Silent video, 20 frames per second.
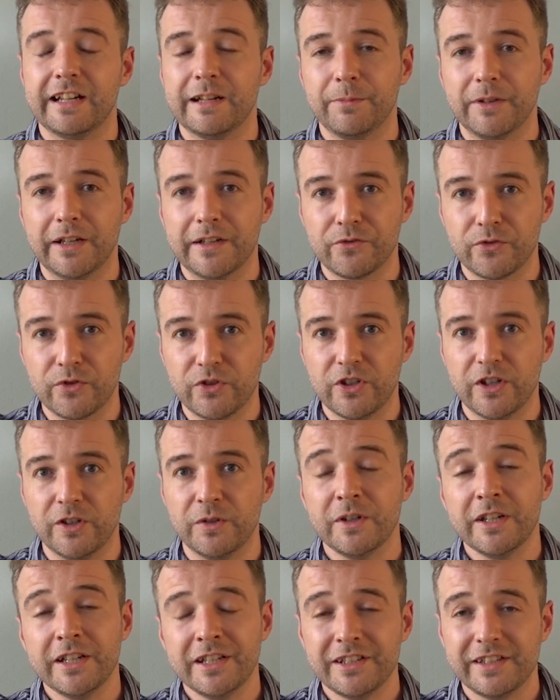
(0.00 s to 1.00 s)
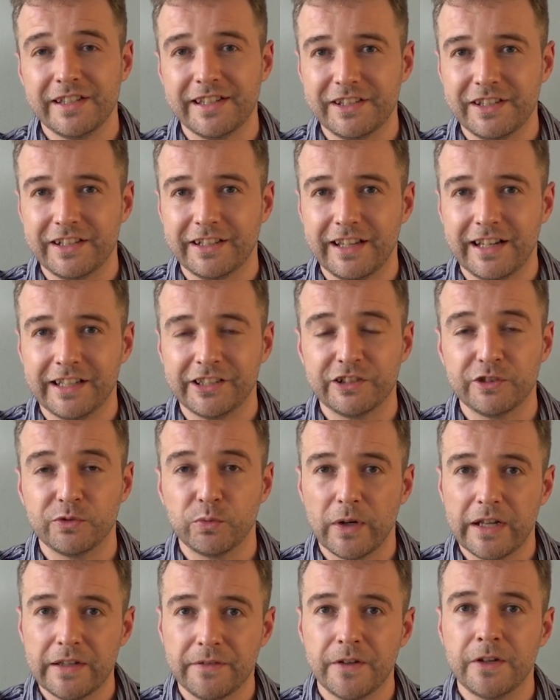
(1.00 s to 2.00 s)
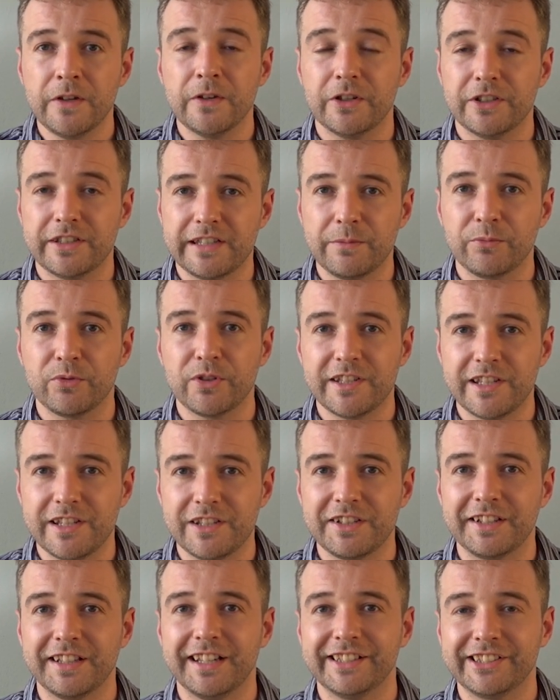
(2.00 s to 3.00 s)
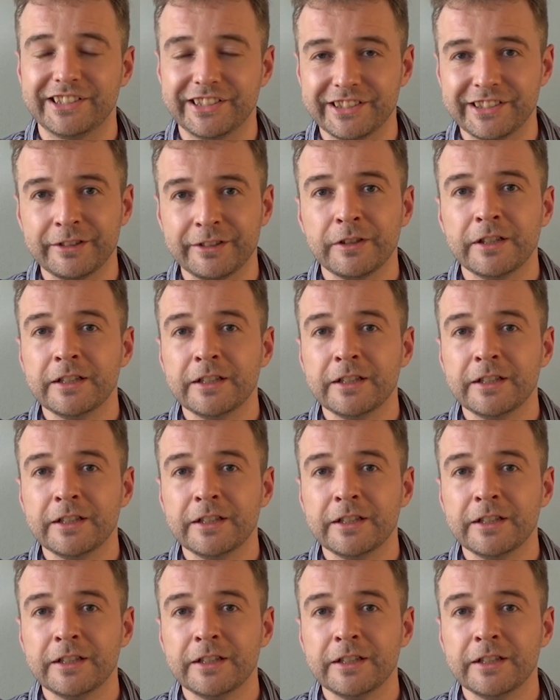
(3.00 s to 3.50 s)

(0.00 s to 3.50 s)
I applied for a new teaching license waiver or temporary teaching license.